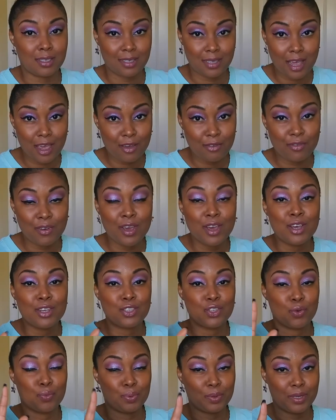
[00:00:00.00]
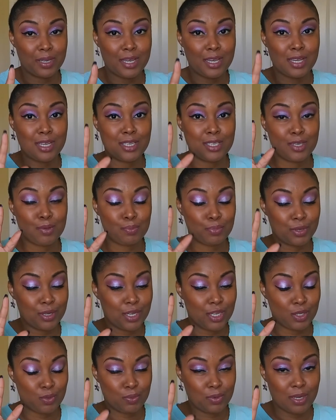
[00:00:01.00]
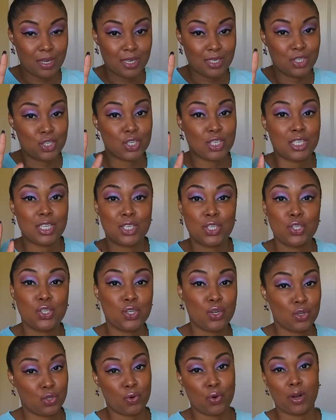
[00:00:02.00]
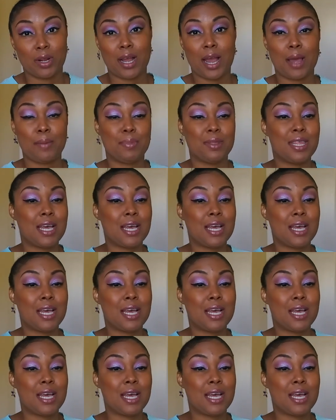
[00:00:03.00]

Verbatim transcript: safe. So please, please, please just listen to your tour guide.